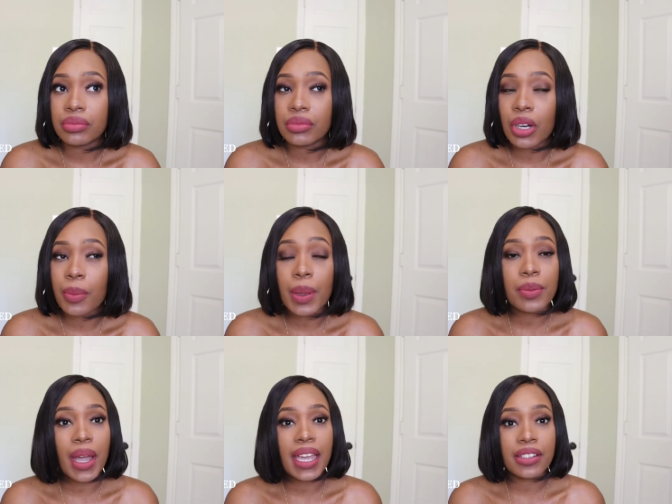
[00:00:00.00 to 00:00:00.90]
Or
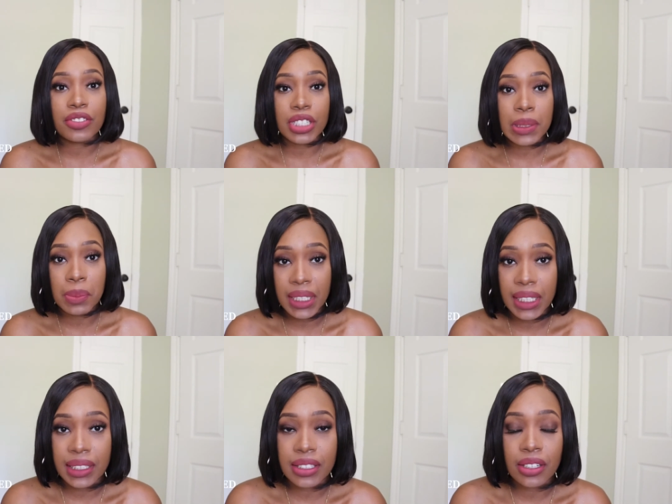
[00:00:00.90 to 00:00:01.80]
maybe my head is just
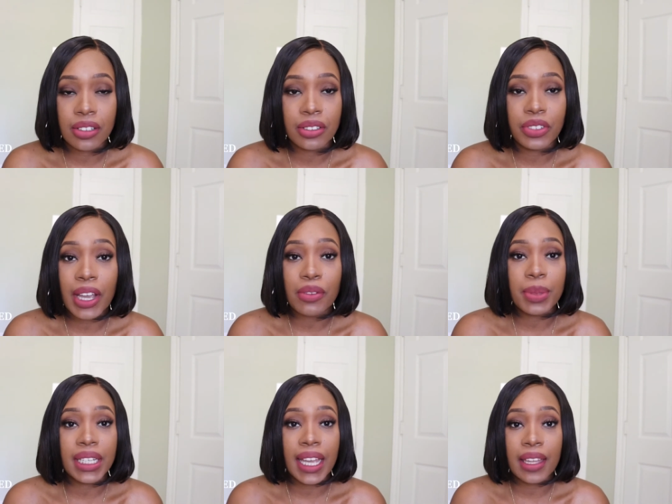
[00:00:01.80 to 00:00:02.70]
big. So if you have a
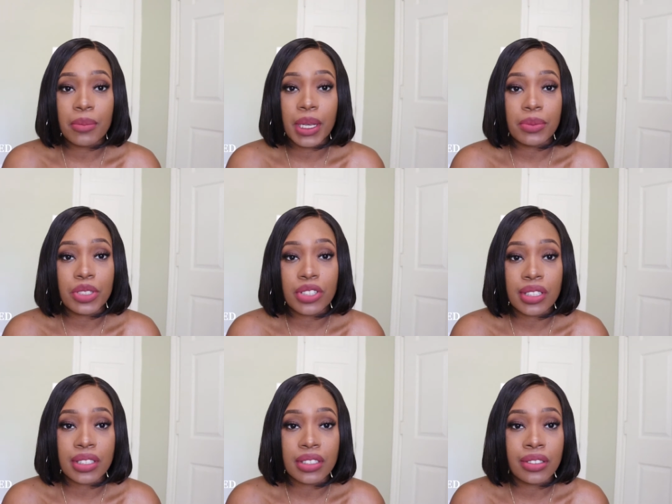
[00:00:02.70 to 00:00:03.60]
big head, maybe
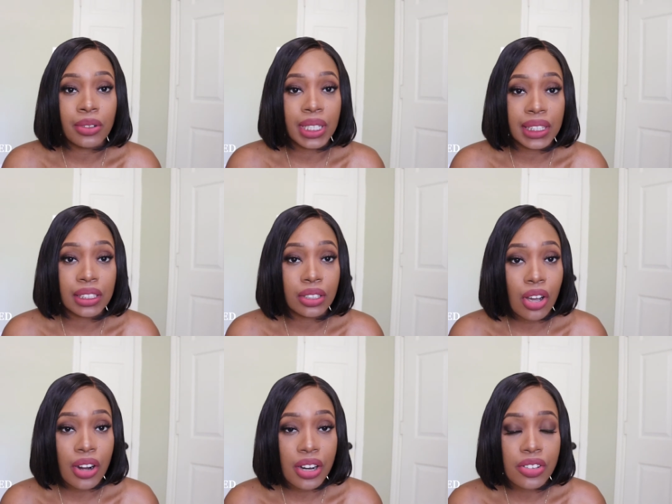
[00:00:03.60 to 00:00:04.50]
just, get the
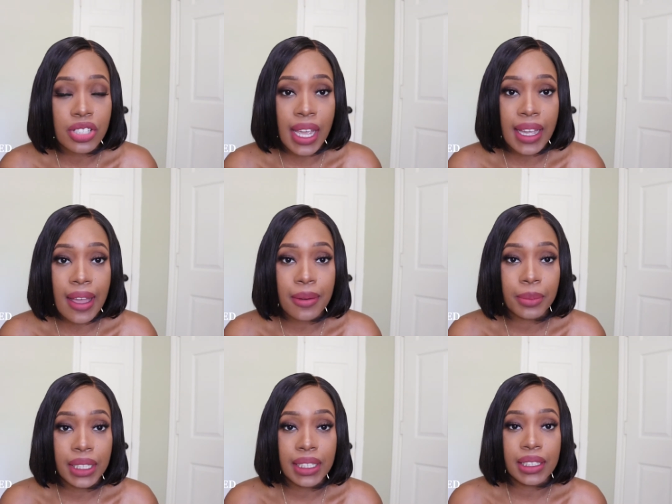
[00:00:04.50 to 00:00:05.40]
large. I got a
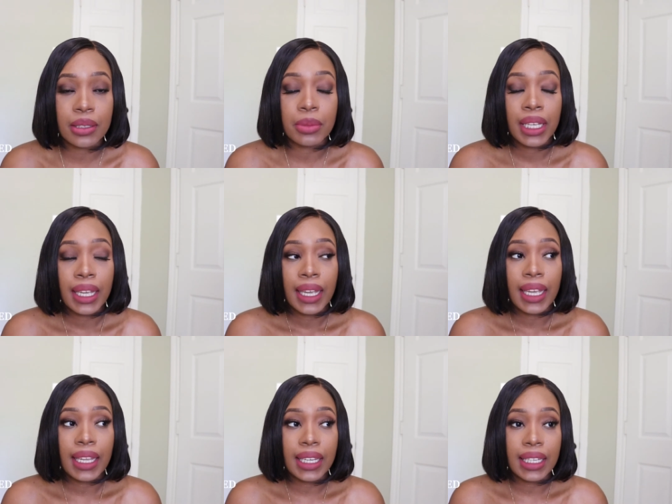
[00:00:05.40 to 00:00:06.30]
medium,
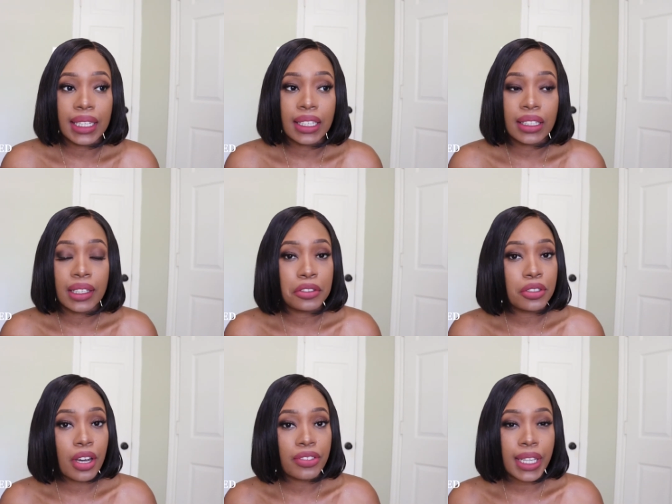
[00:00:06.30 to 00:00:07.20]
and,
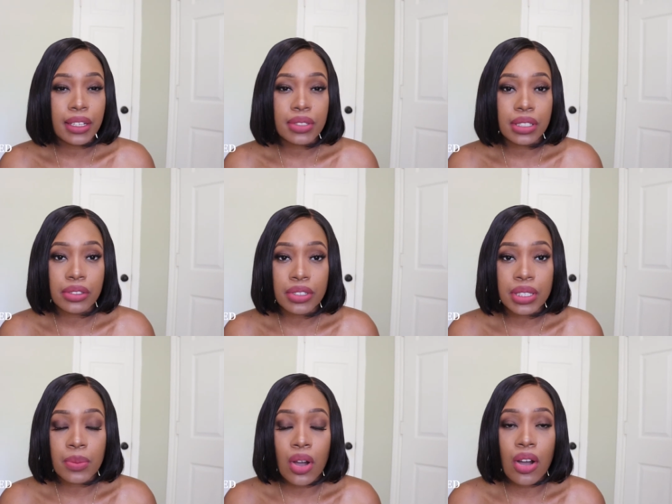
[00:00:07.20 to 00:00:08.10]
I feel like it was a little
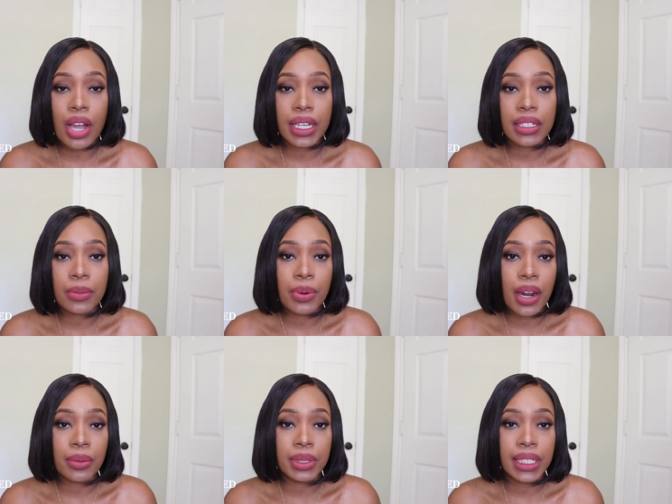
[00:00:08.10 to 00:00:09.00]
small. I could have
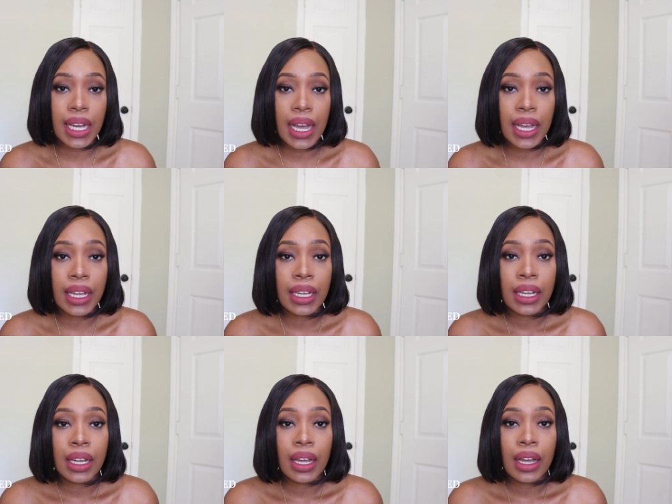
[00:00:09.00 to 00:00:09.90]
probably got
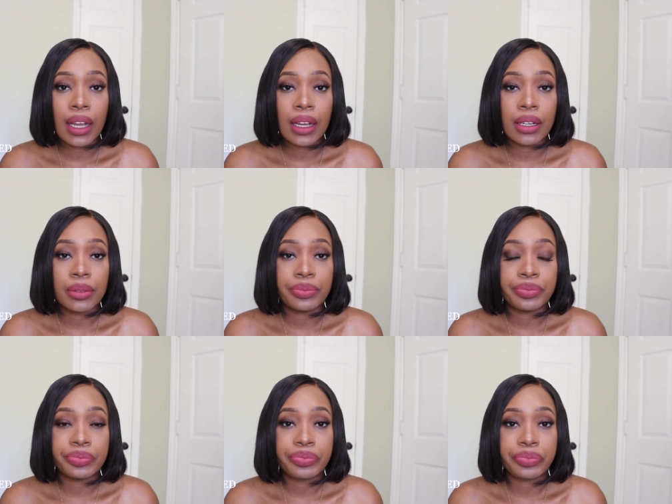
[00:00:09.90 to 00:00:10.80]
a
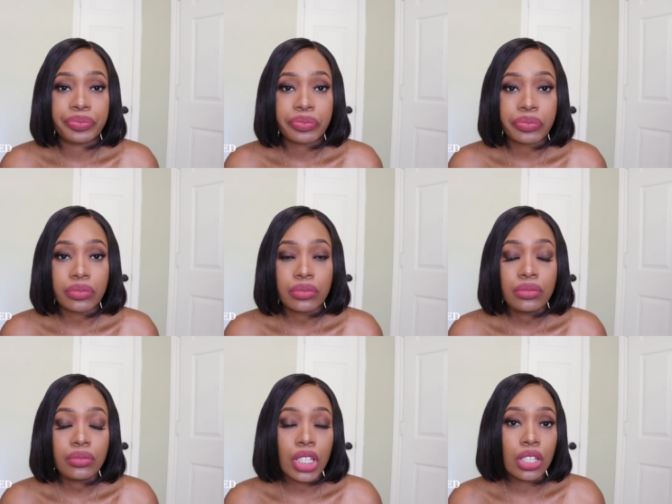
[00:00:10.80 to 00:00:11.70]

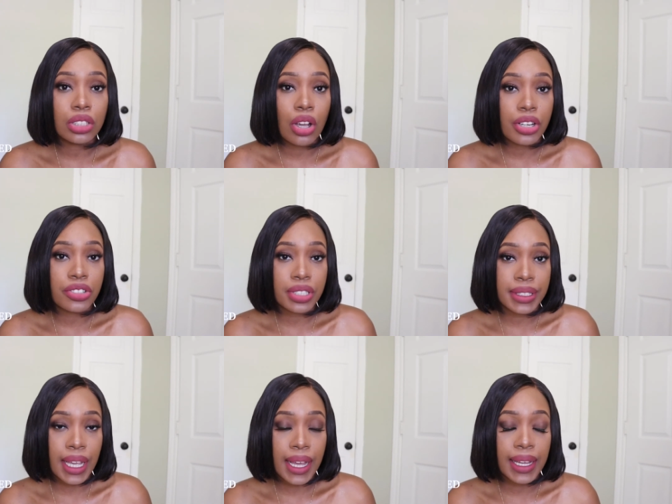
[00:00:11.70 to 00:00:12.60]
larger
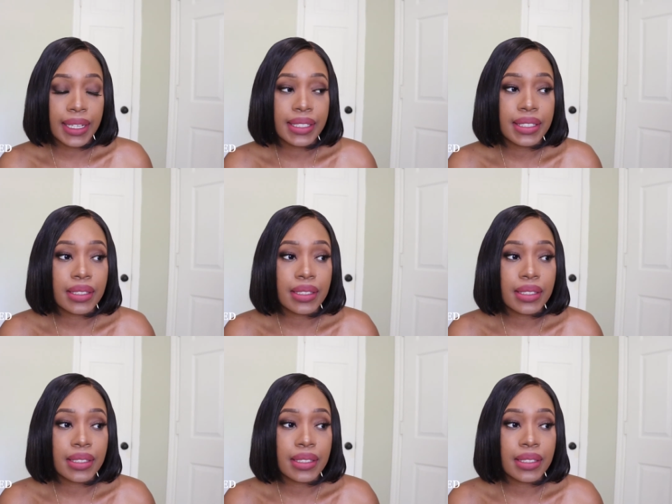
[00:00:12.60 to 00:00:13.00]
size.